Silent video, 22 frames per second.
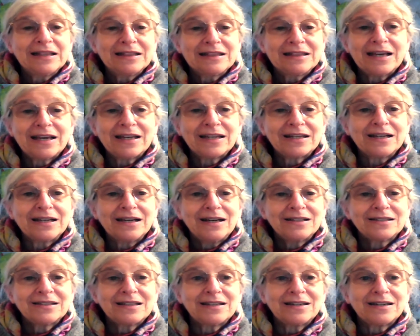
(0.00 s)
that,
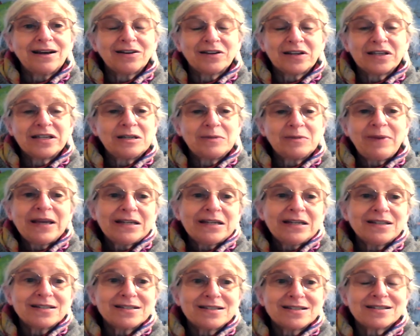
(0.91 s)
that our
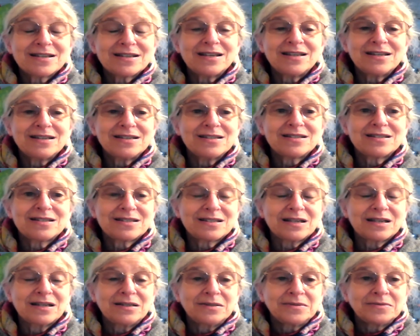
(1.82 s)
independence
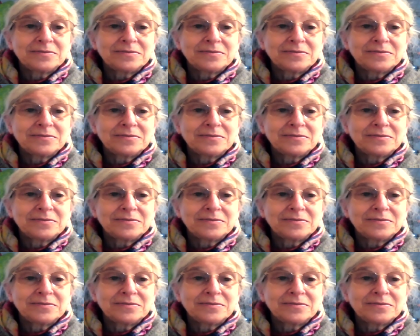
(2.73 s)
is,